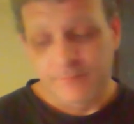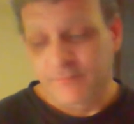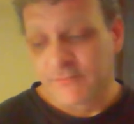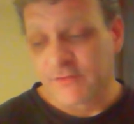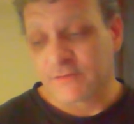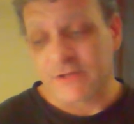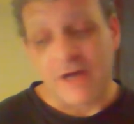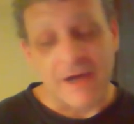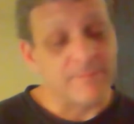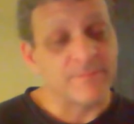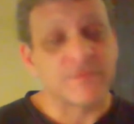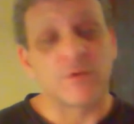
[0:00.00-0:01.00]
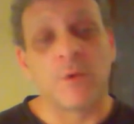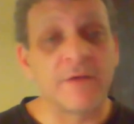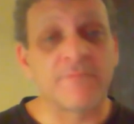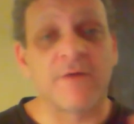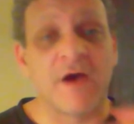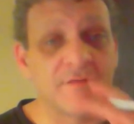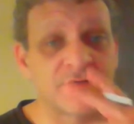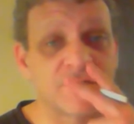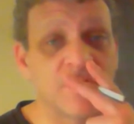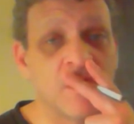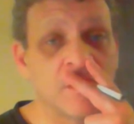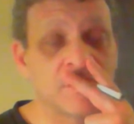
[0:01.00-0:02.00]
The top 25
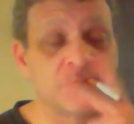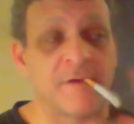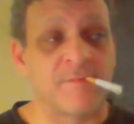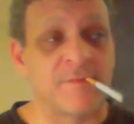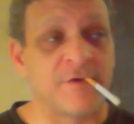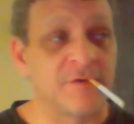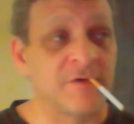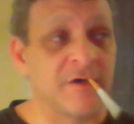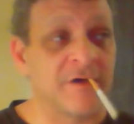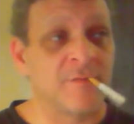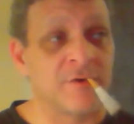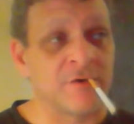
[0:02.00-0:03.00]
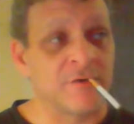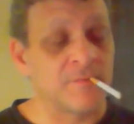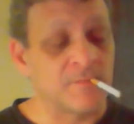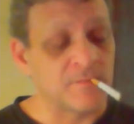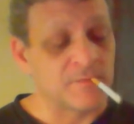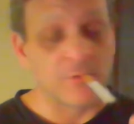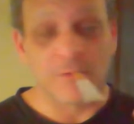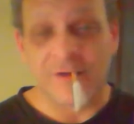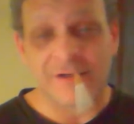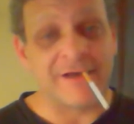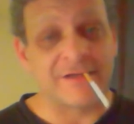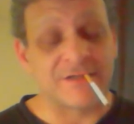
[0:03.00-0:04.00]
songs by Peter Gabriel, the
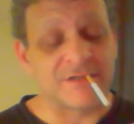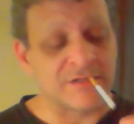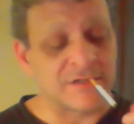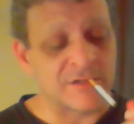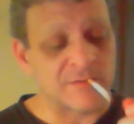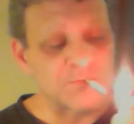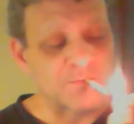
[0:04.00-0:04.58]
way I see it.